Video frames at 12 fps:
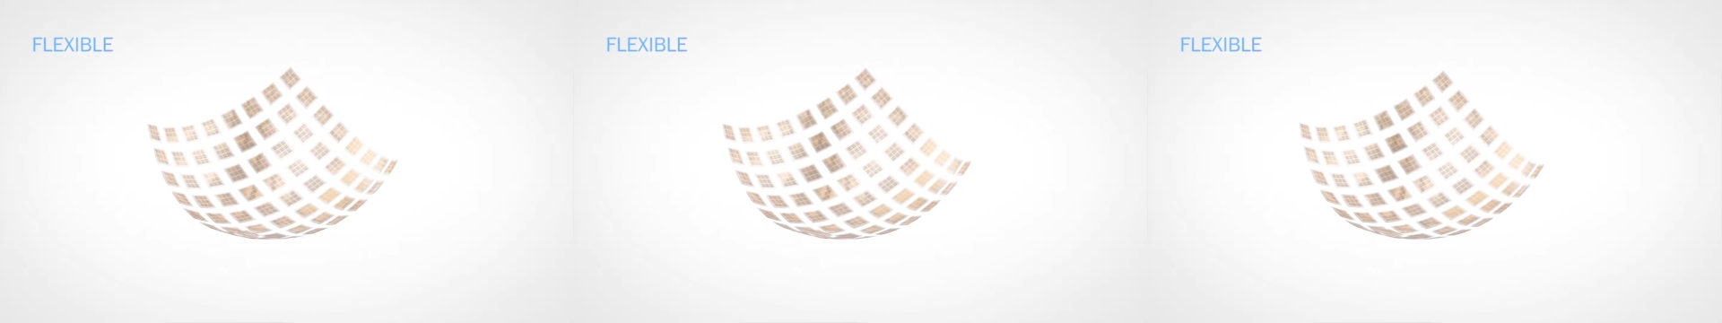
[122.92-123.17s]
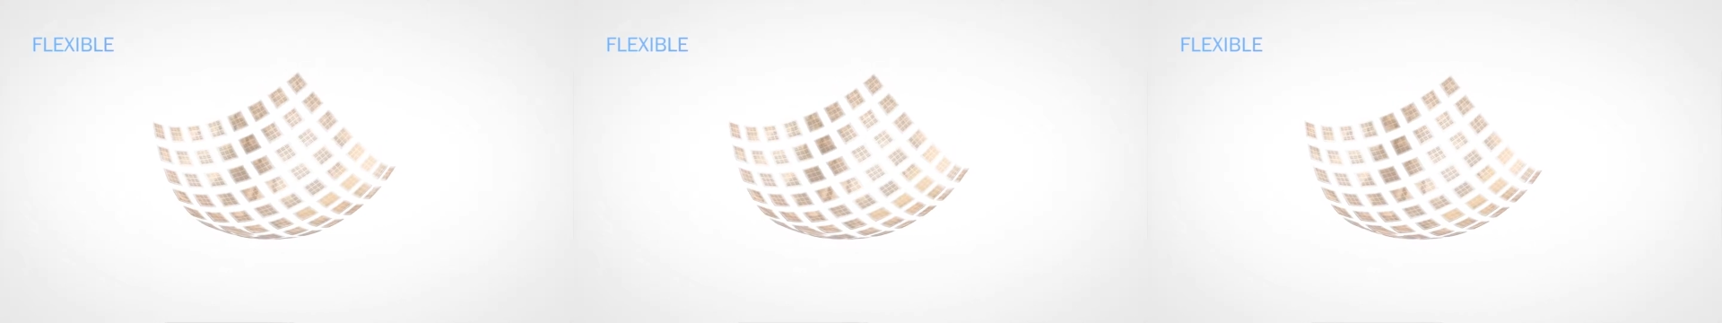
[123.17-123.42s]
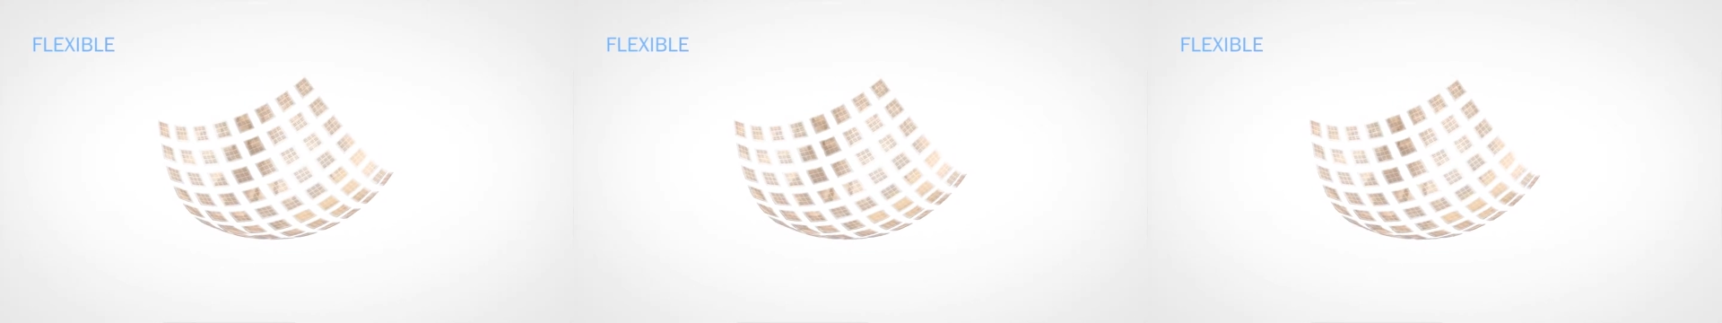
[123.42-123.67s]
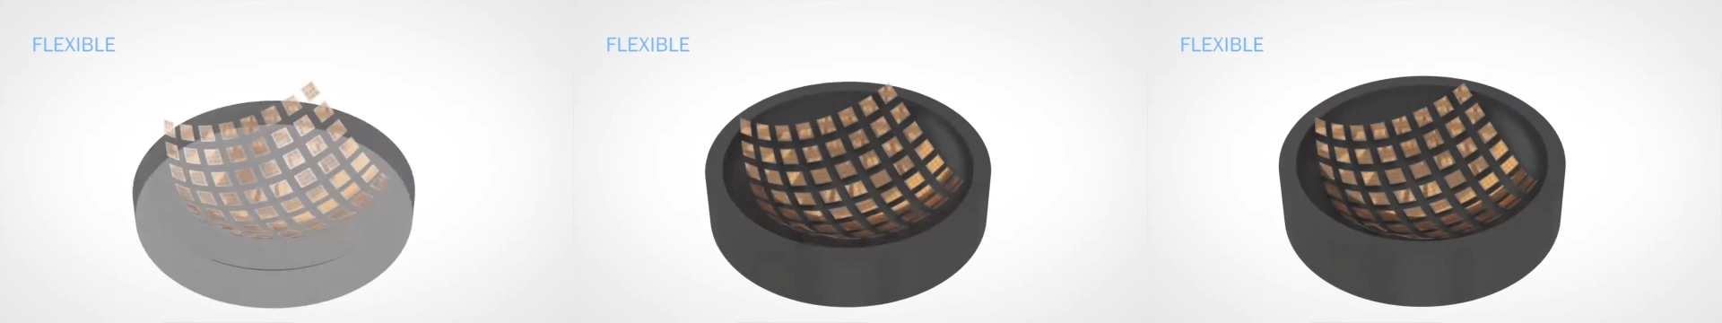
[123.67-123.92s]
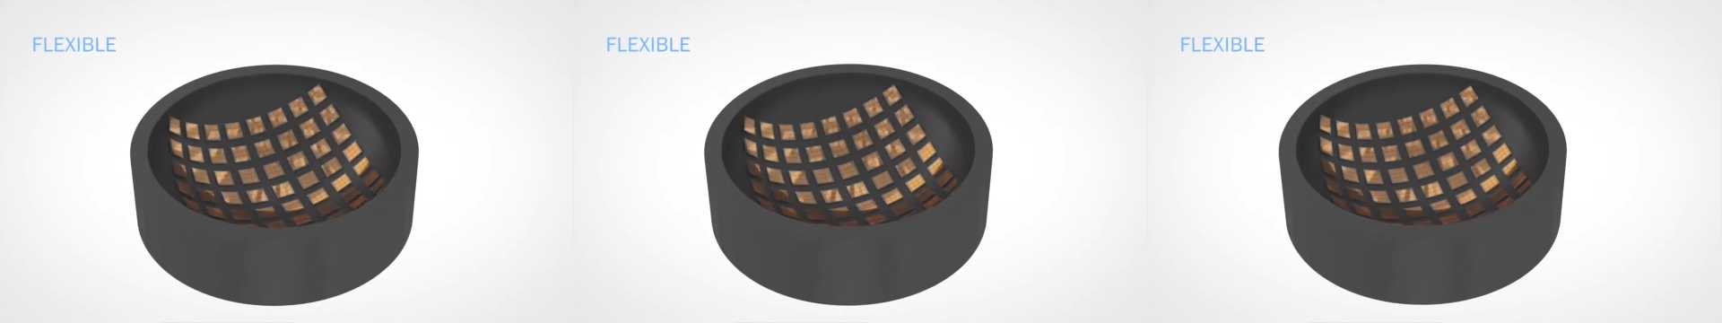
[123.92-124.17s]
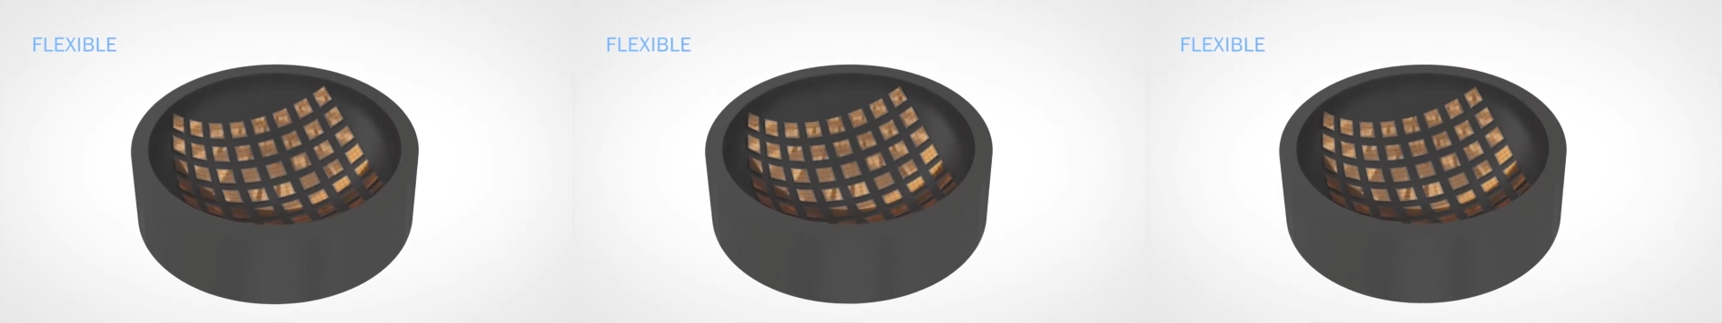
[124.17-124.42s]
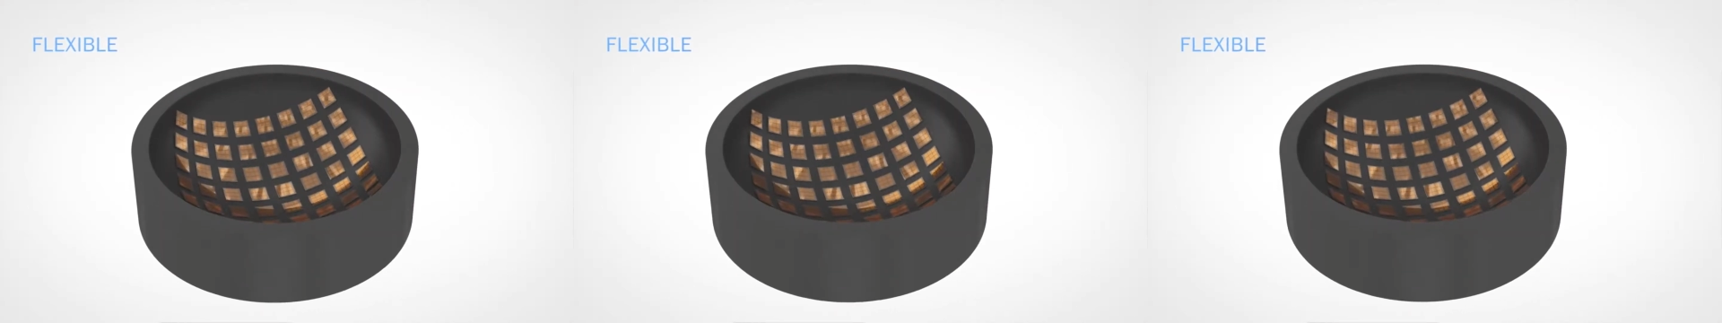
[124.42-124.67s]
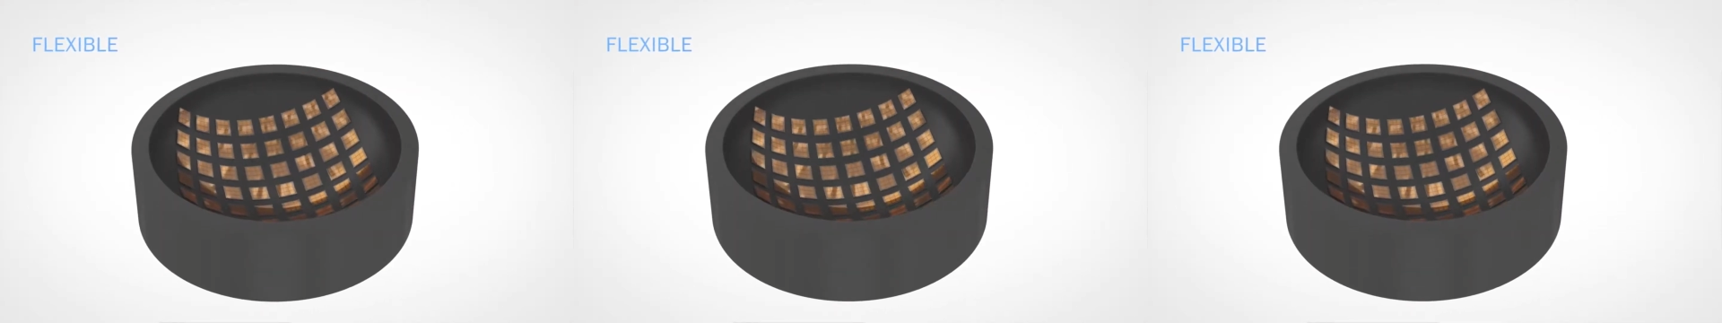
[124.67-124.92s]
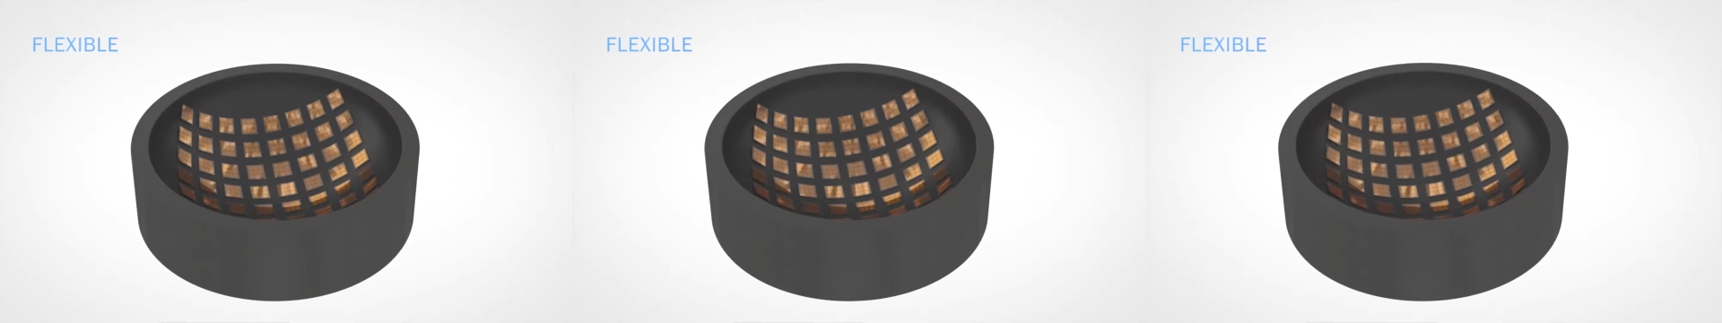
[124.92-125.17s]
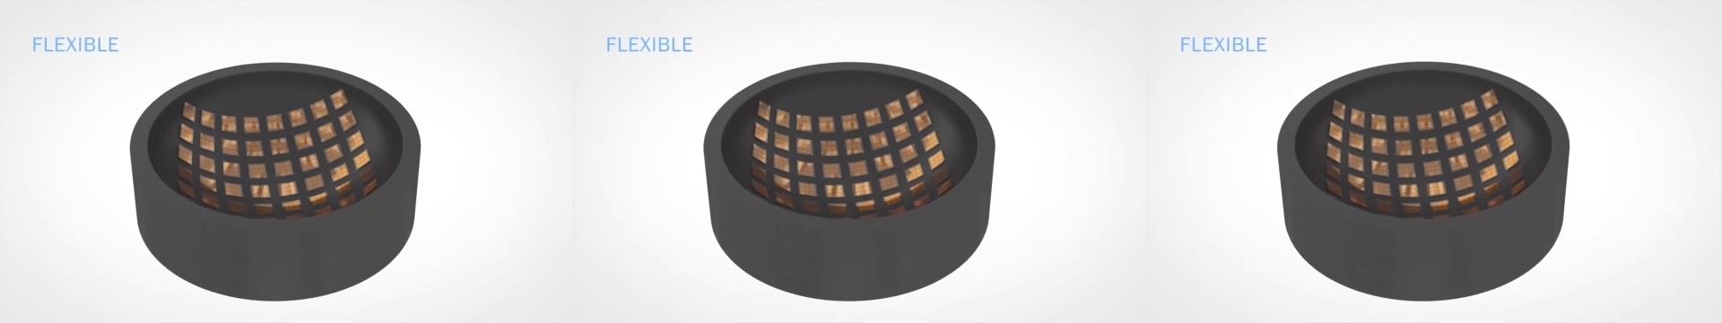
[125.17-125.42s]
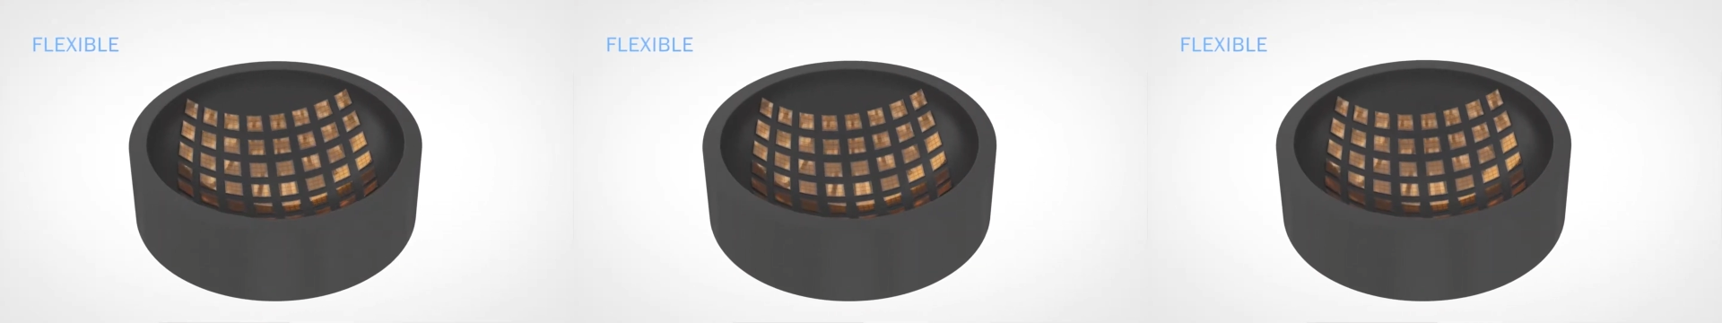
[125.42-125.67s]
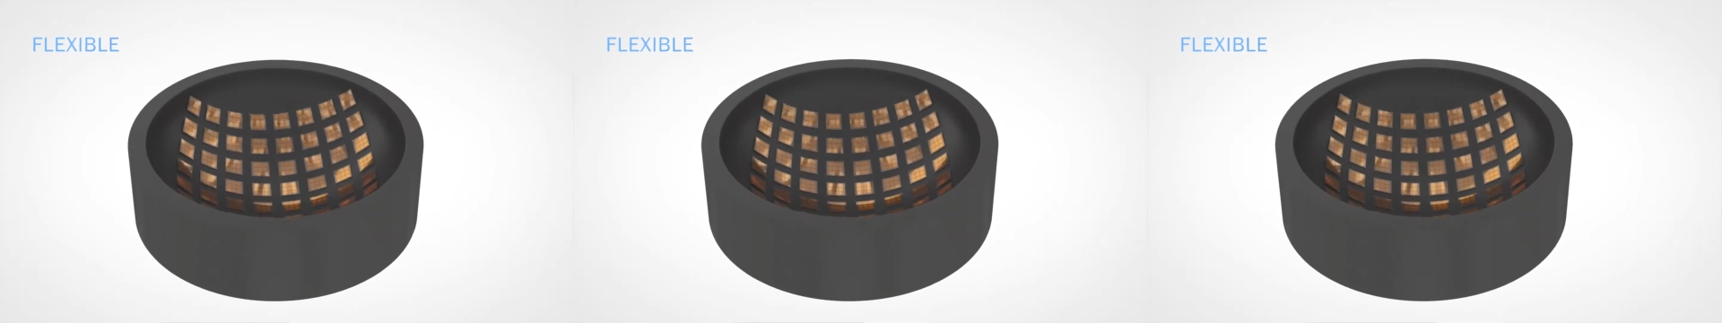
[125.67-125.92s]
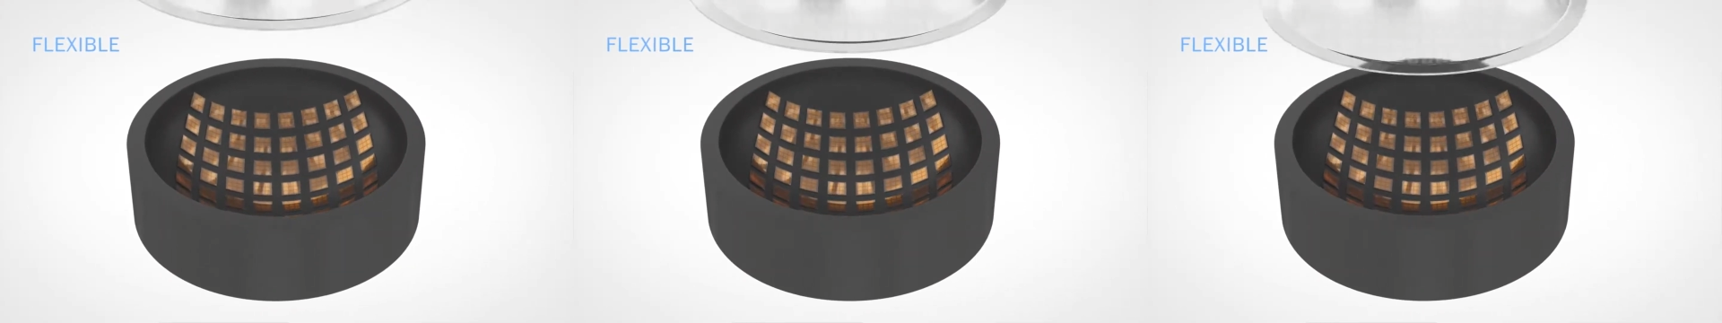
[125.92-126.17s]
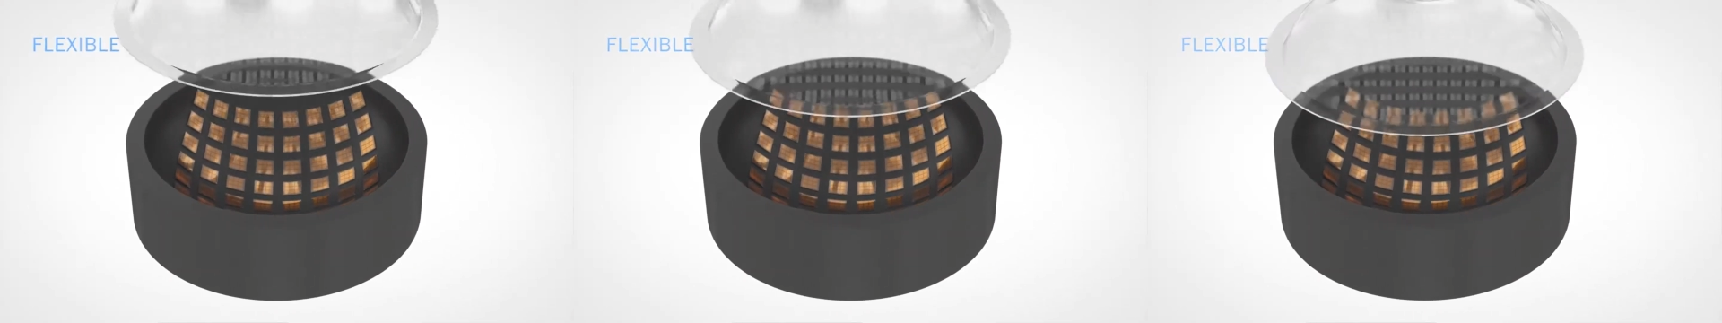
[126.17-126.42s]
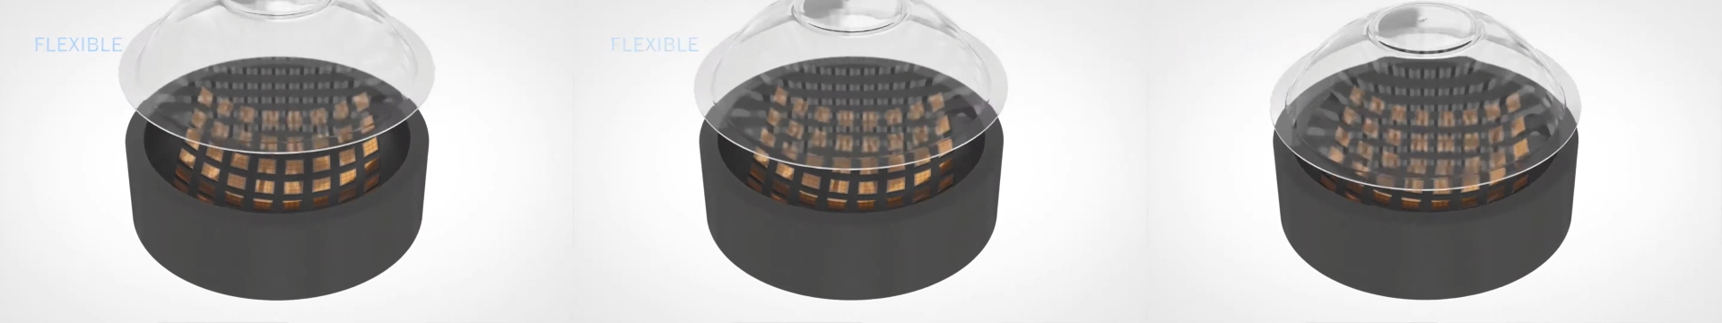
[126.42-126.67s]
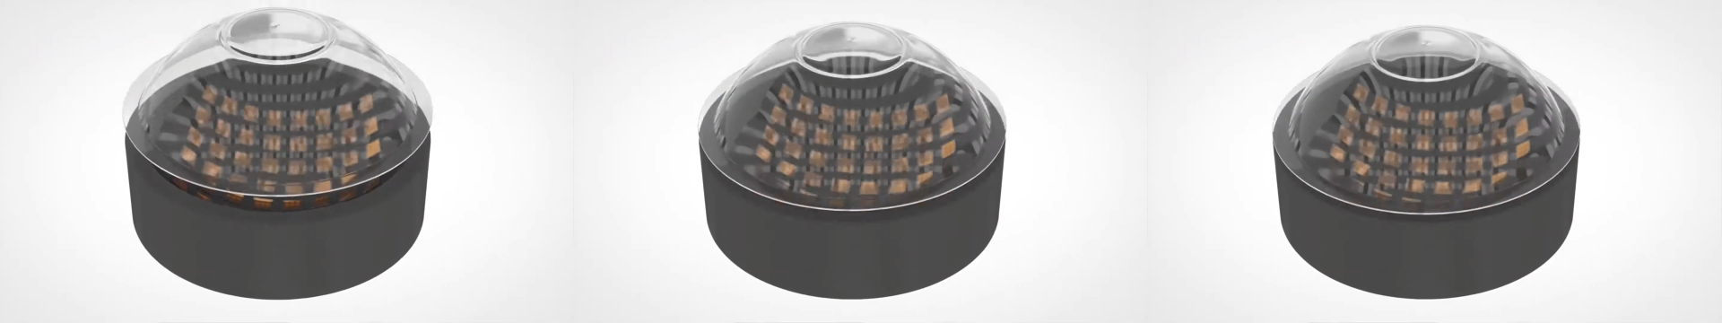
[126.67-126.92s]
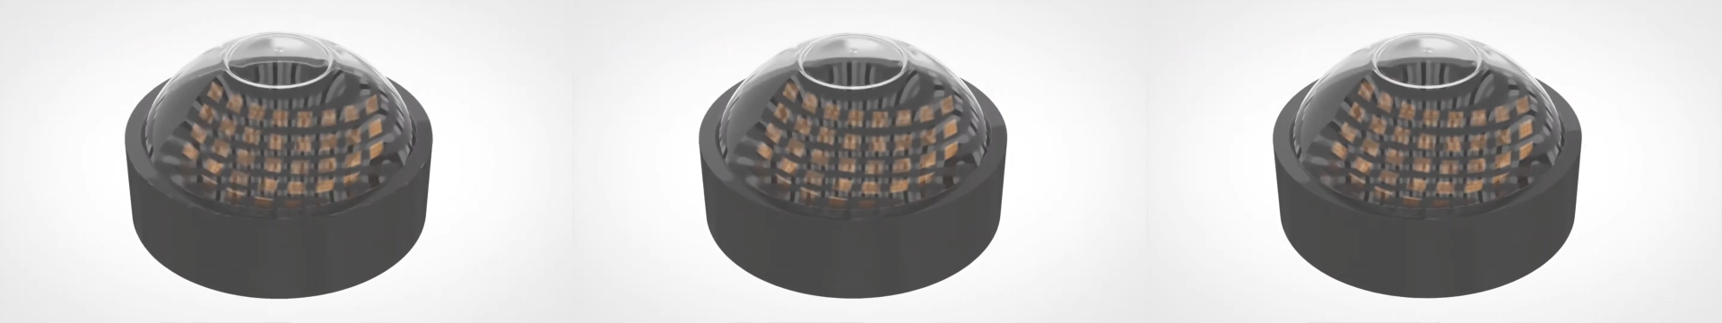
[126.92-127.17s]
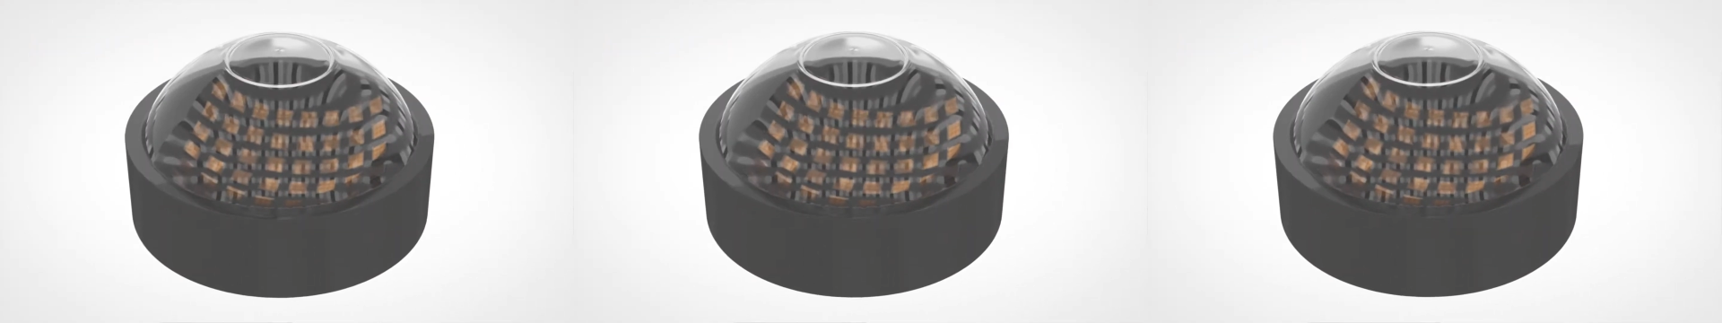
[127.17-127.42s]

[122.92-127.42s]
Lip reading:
(no speaker visible)